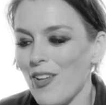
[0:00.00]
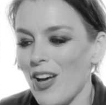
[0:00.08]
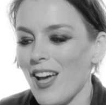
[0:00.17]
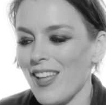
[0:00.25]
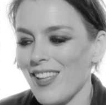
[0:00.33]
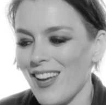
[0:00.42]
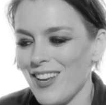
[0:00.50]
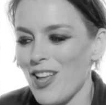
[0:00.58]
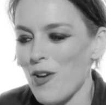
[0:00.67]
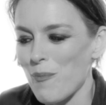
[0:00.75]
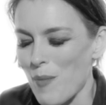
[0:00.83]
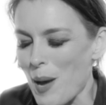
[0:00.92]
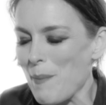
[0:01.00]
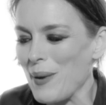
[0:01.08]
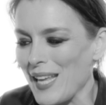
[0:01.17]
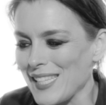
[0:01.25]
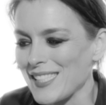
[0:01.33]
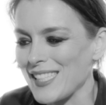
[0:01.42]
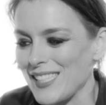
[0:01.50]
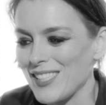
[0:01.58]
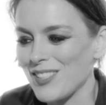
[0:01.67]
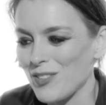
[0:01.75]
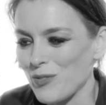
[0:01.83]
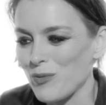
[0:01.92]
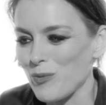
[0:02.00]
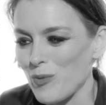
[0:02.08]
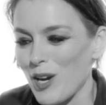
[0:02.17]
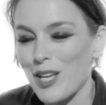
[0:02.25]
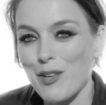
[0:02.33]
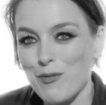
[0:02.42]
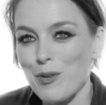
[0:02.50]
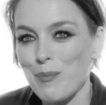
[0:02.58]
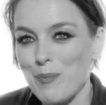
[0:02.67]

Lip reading: I learned my place in working for